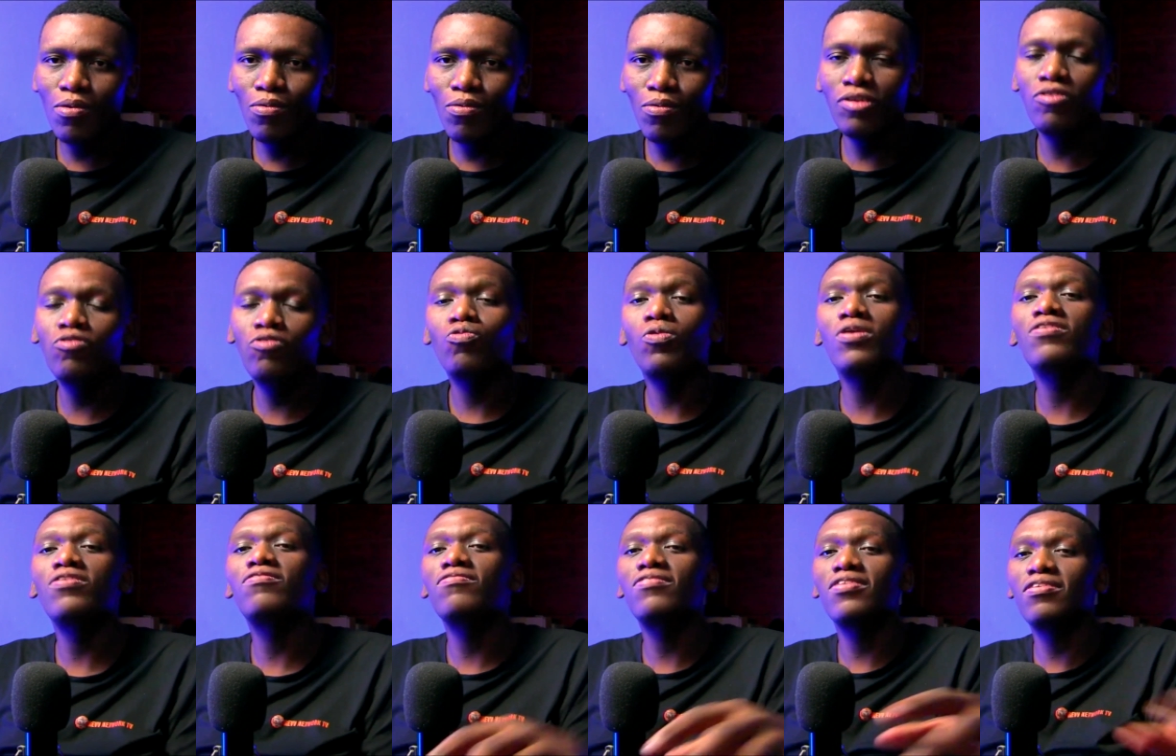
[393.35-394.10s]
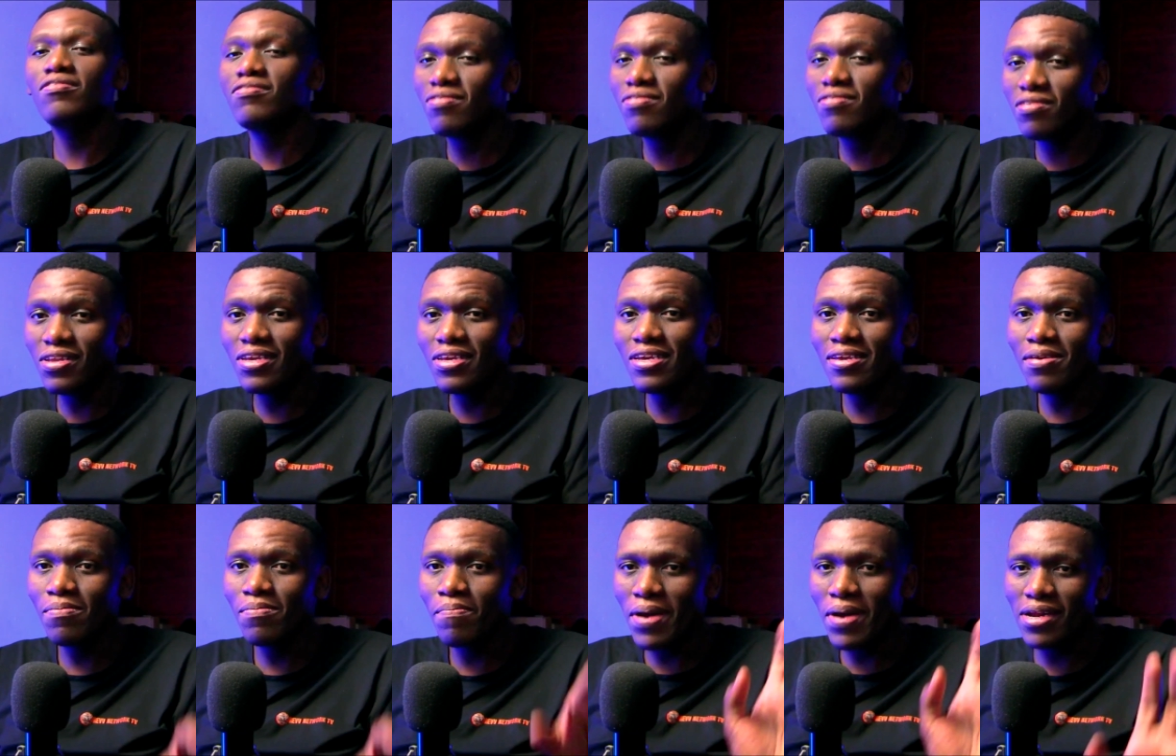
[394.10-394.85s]
which was yesterday
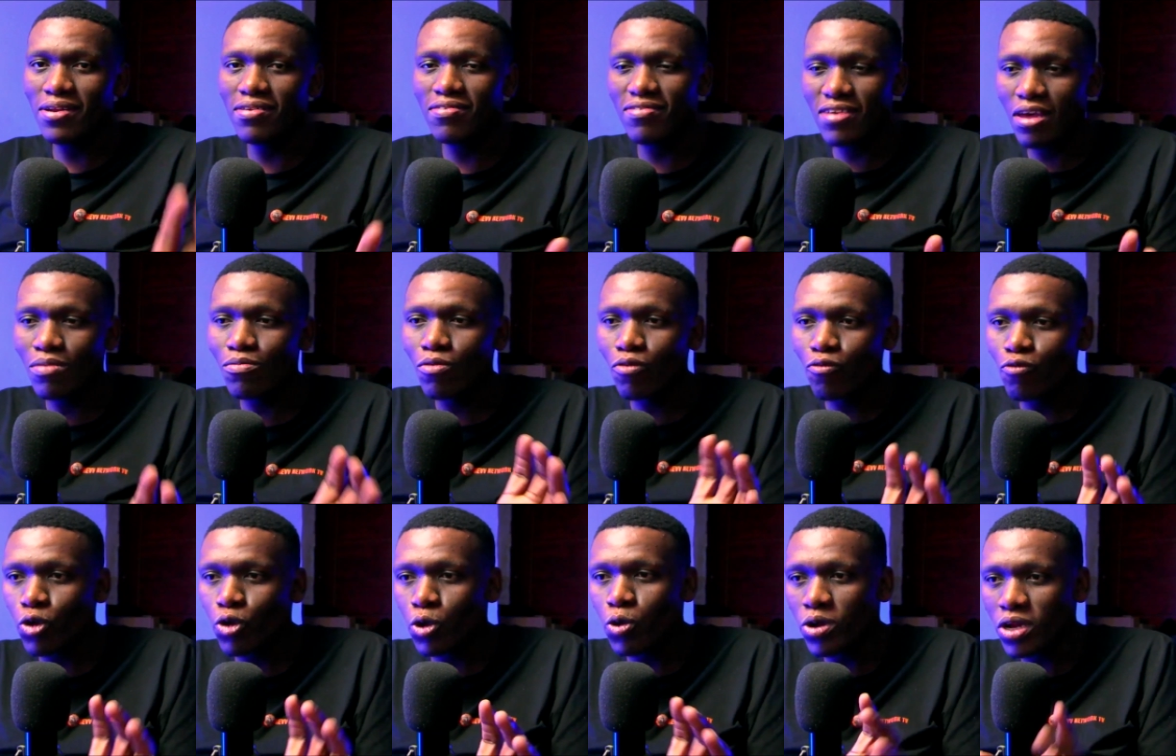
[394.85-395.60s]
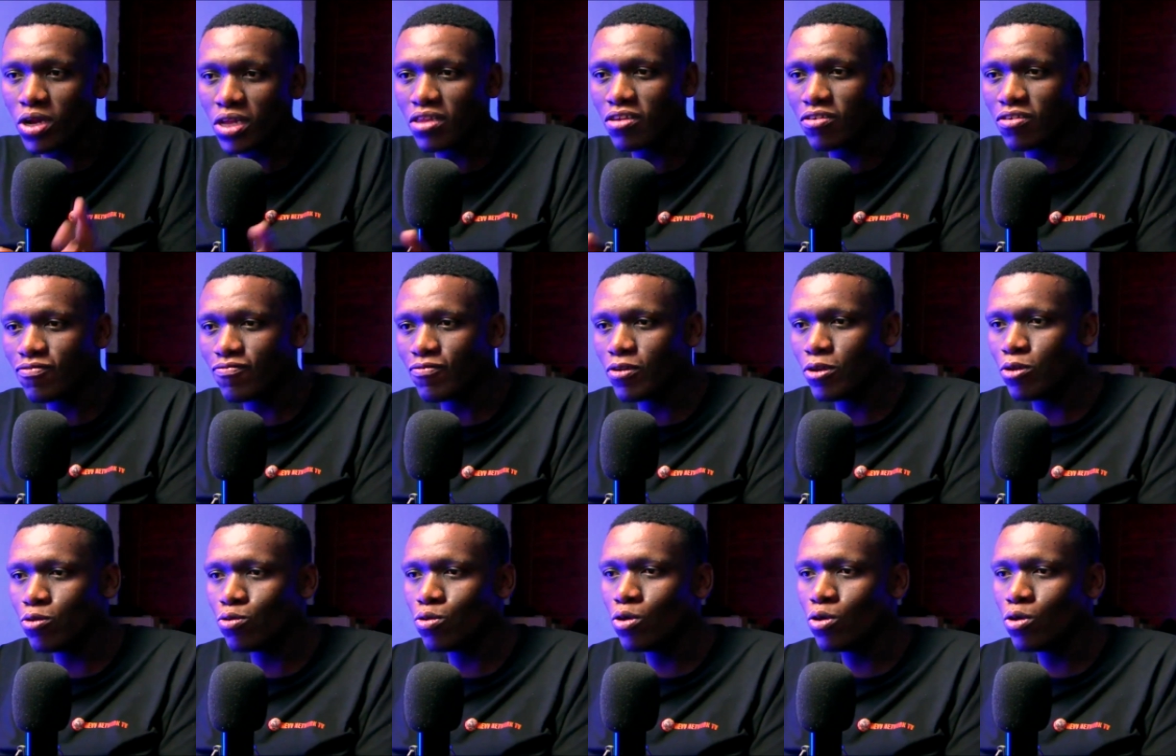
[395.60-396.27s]
by the time of recording this video.